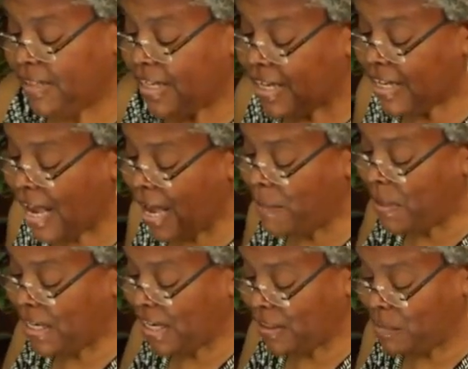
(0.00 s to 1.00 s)
In
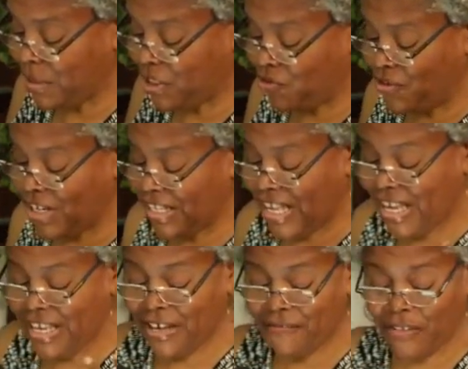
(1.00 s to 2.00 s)
Abbott Elementary, they
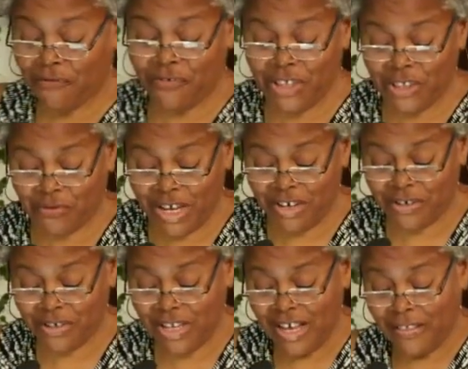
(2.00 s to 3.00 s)
give the fifth
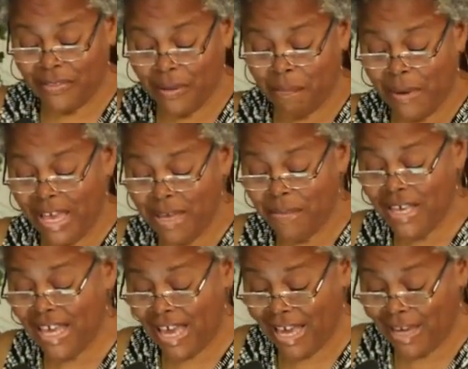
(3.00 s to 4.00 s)
graders the baby
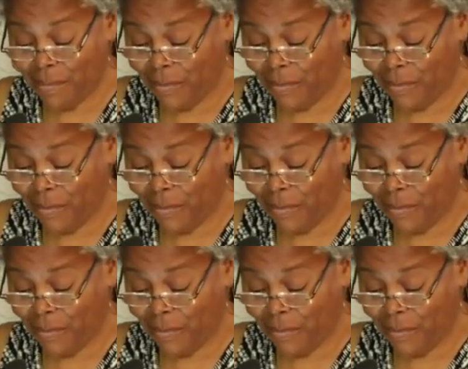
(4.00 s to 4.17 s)
egg